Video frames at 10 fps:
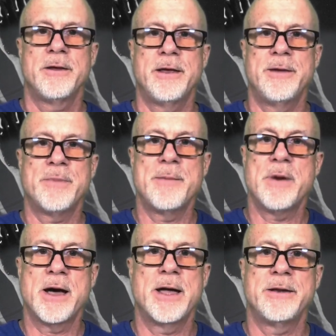and my
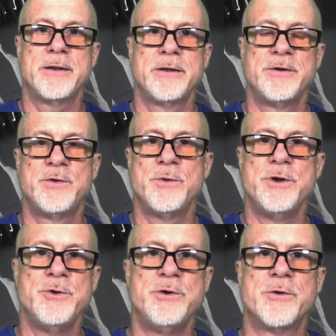mind to a
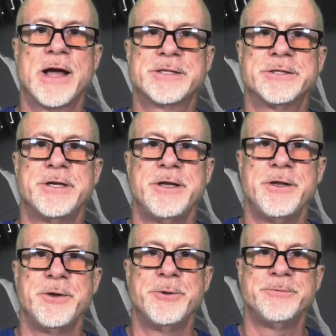new direction in
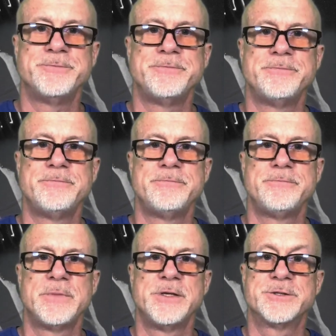you.
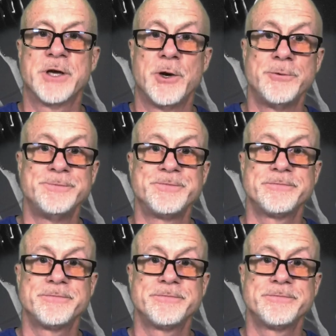So,